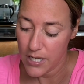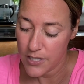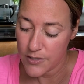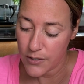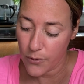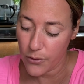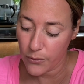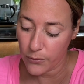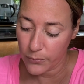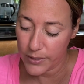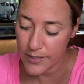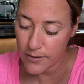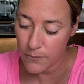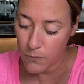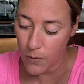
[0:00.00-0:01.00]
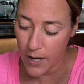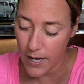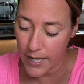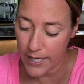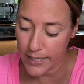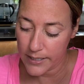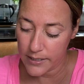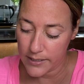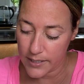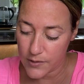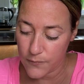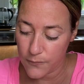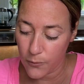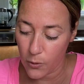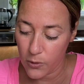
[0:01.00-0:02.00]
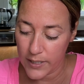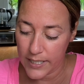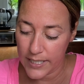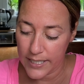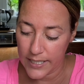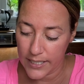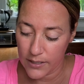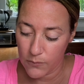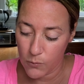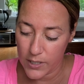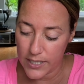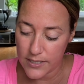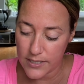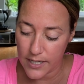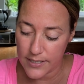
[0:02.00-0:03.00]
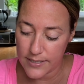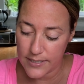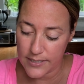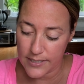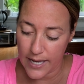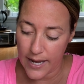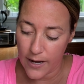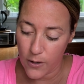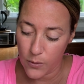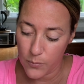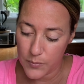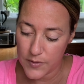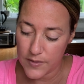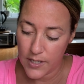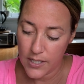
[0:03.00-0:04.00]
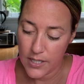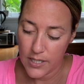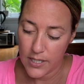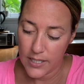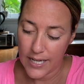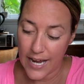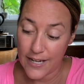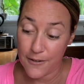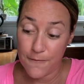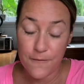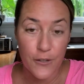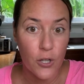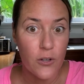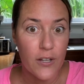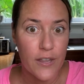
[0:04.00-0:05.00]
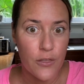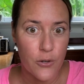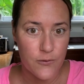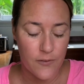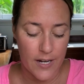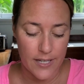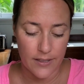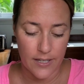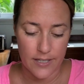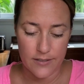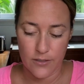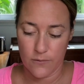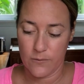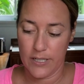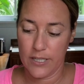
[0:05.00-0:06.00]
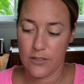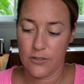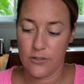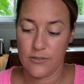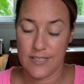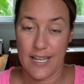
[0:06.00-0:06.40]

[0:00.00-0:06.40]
So the reason why exfoliating, what it does is it helps kind of fill in those fine lines and wrinkles.